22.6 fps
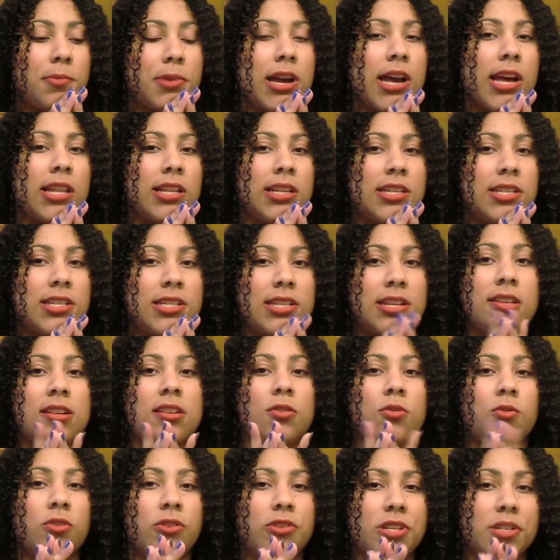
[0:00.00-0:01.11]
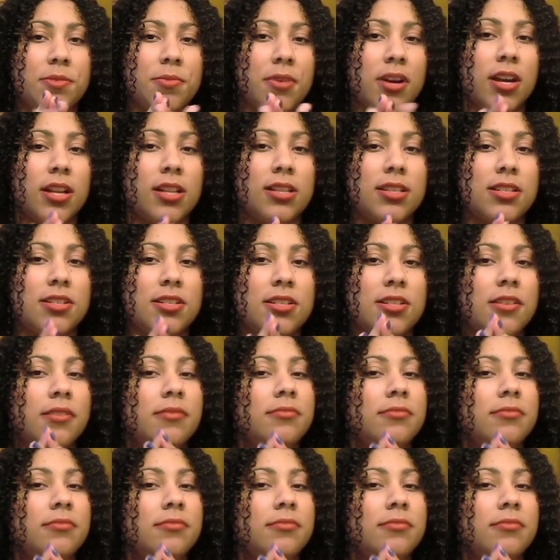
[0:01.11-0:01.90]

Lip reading: polish and an orange polish.